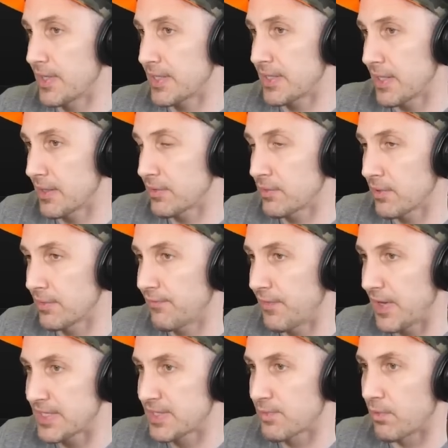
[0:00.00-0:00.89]
They get good
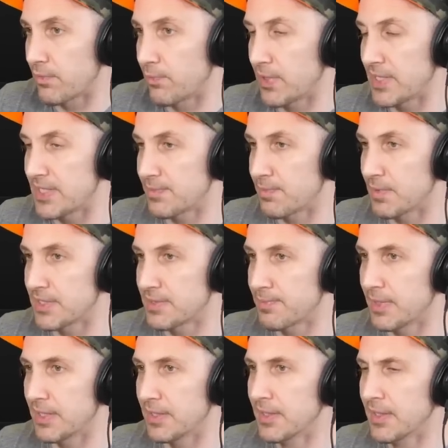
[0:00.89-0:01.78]
festival placements,
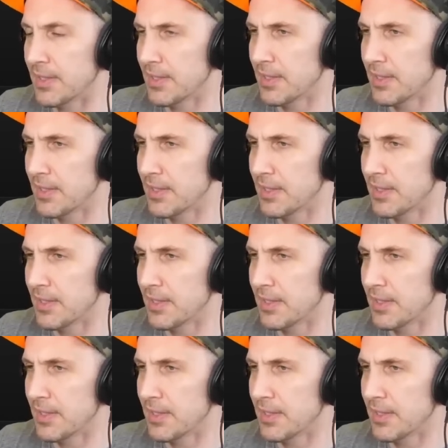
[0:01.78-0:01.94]
but